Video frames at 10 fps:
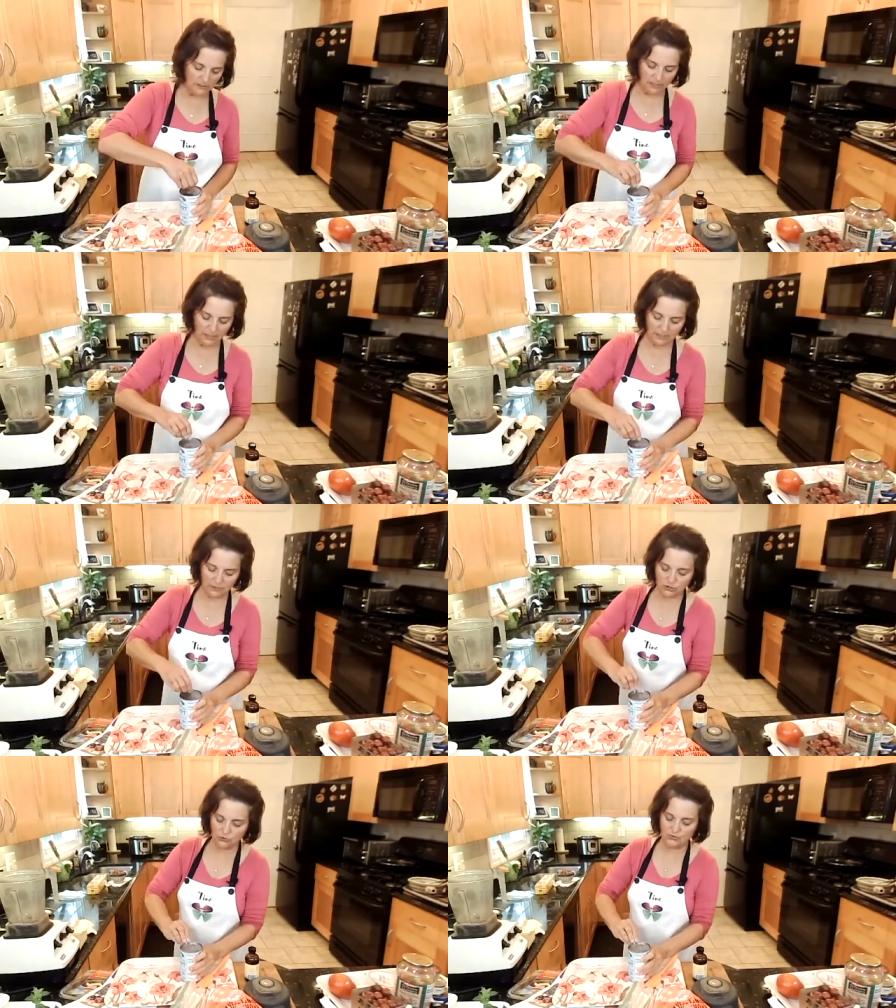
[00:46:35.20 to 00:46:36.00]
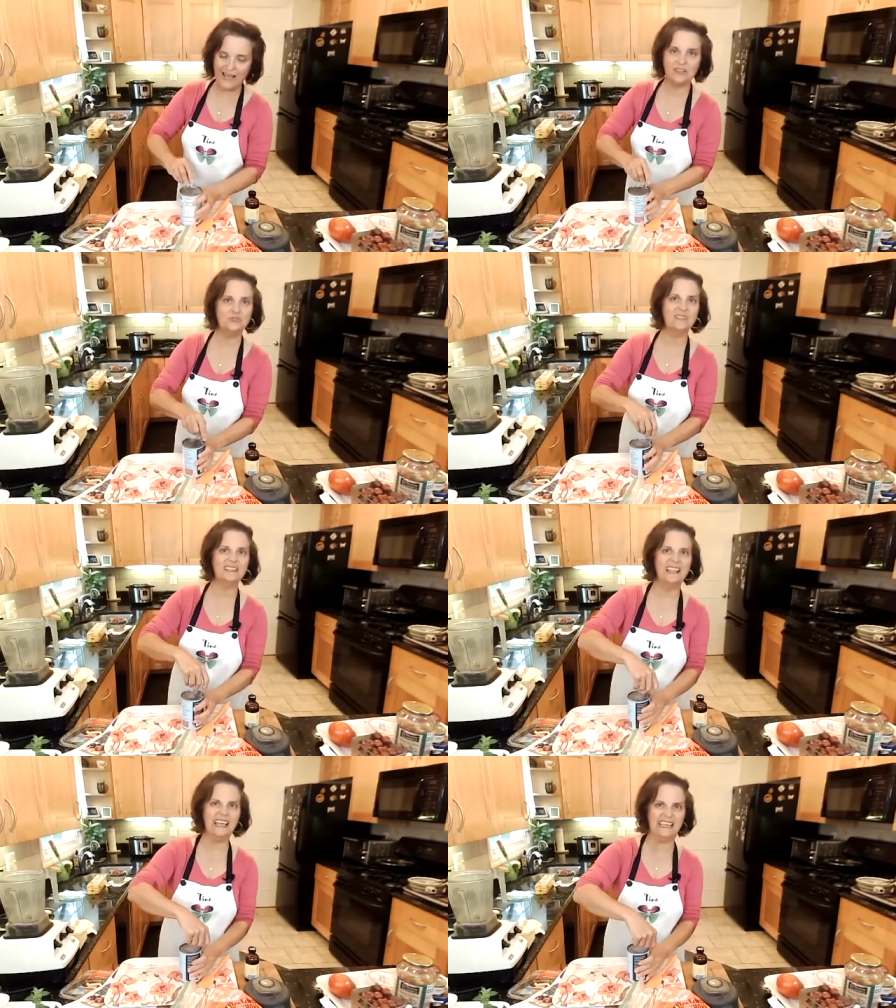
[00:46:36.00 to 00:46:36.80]
And do not do the
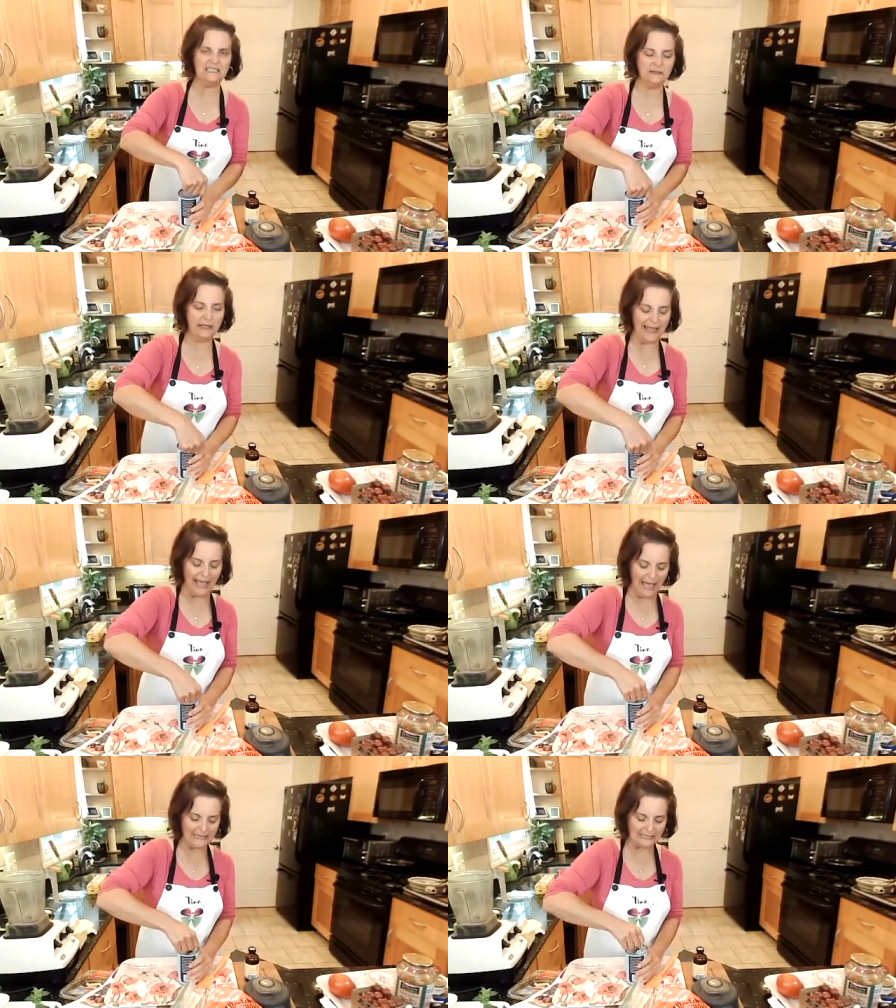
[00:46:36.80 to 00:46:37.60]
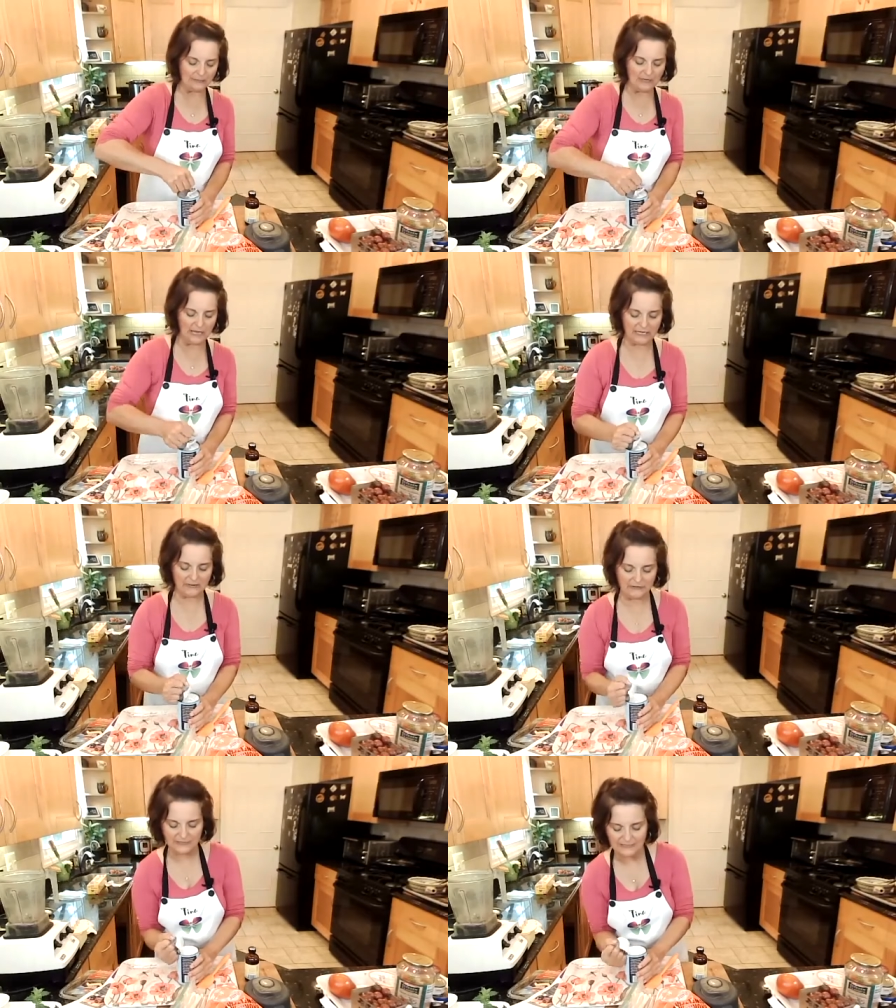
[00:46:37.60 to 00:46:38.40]
light. They add some kind
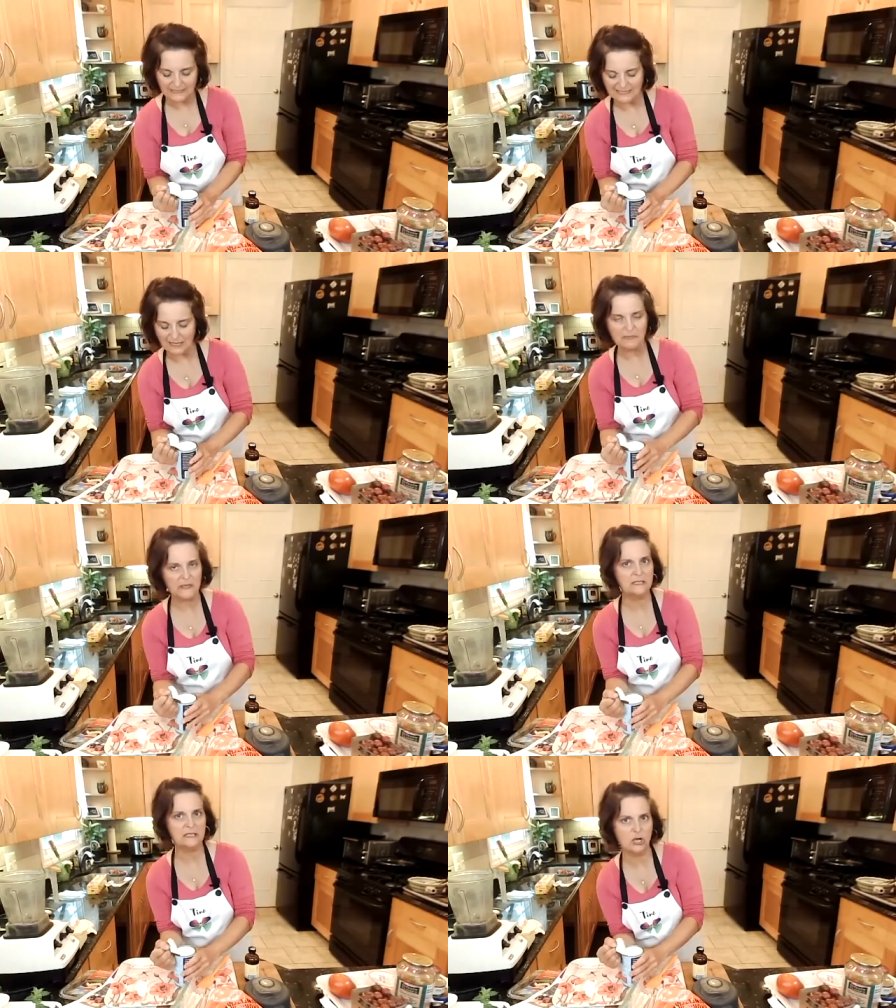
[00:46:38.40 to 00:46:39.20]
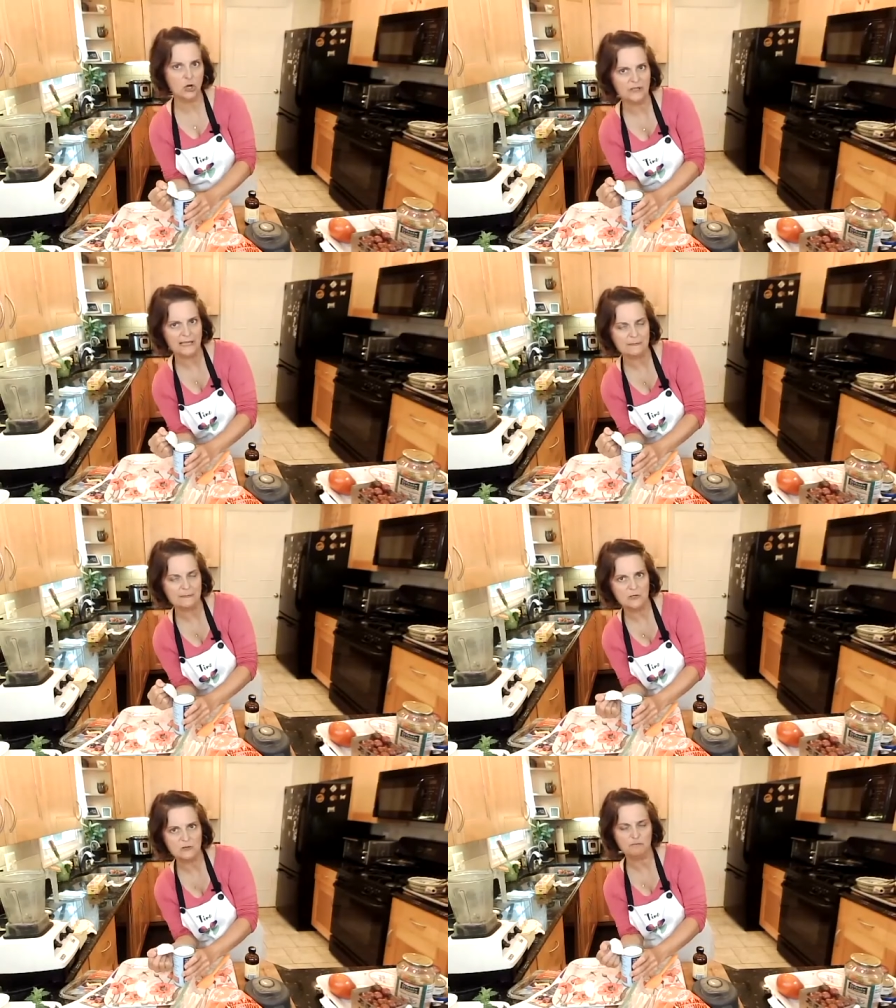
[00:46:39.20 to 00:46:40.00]
of something to coconut
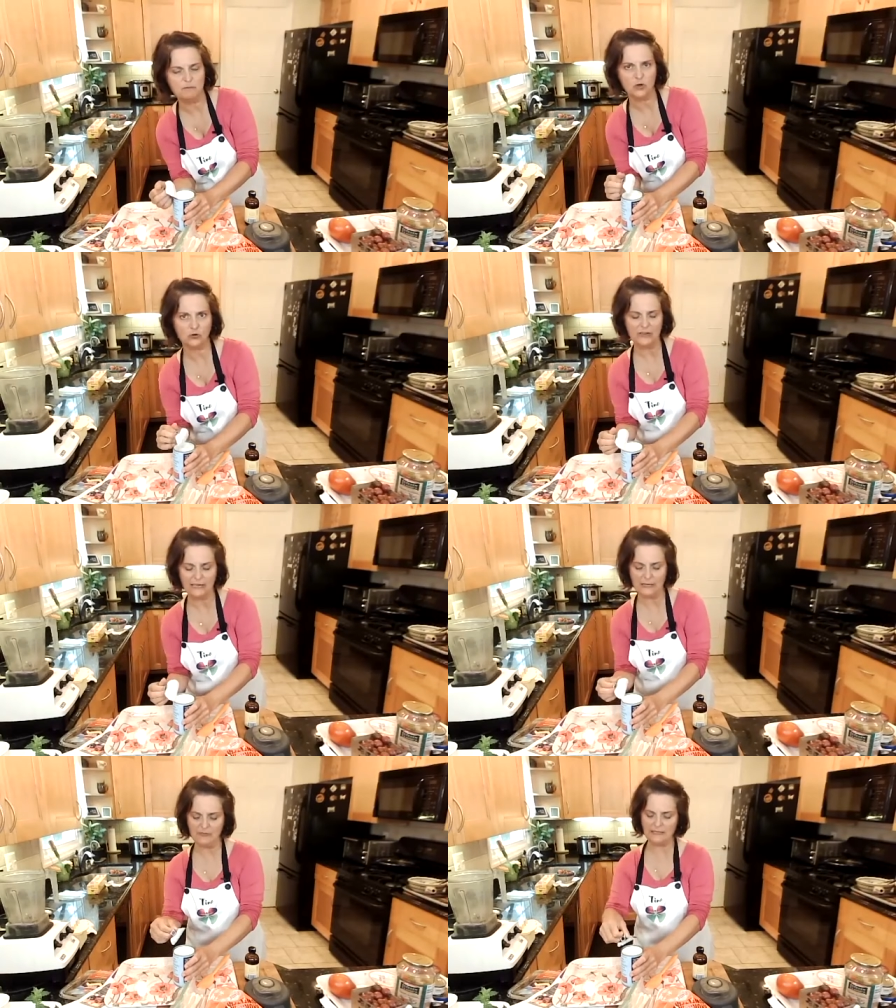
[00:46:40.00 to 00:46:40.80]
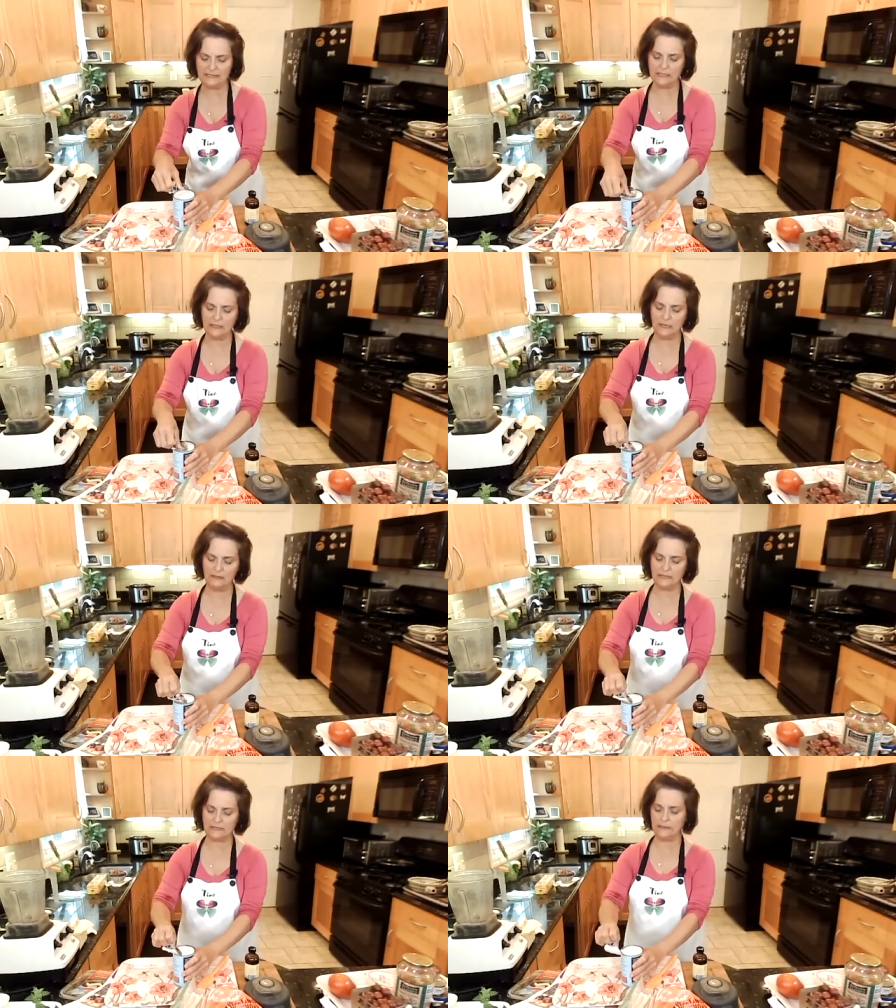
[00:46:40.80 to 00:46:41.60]
cream that's in,
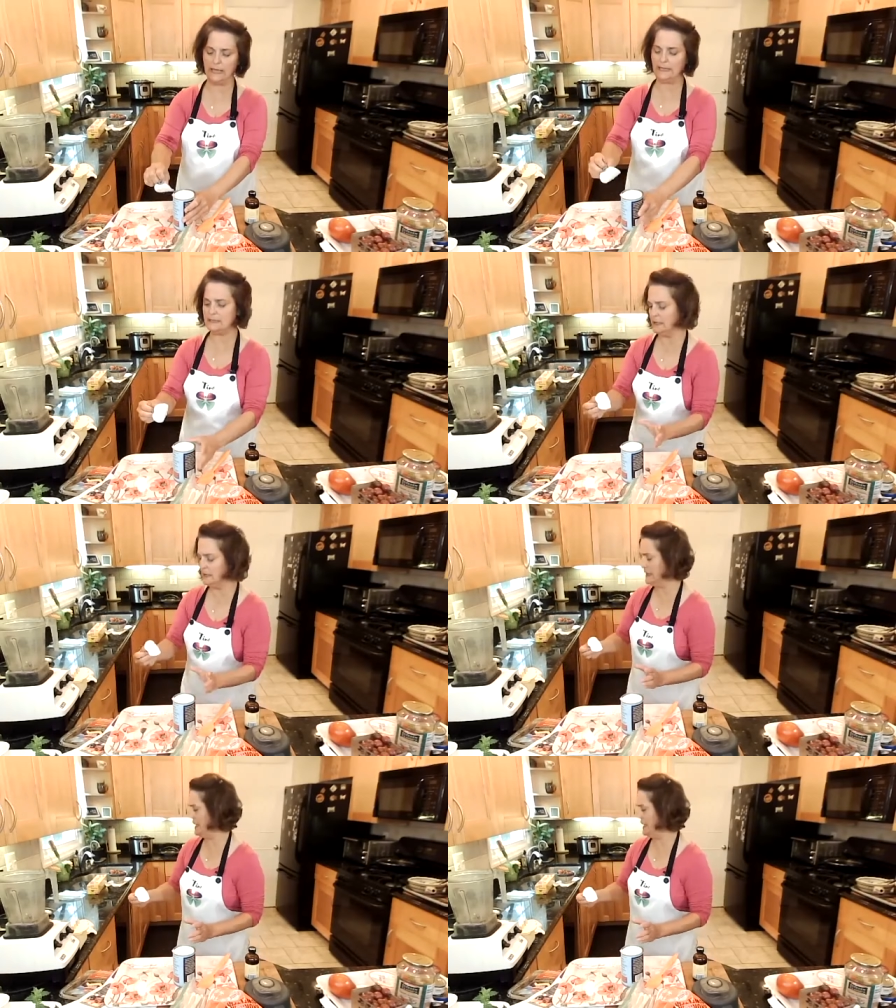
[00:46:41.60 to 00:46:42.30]
that's light in a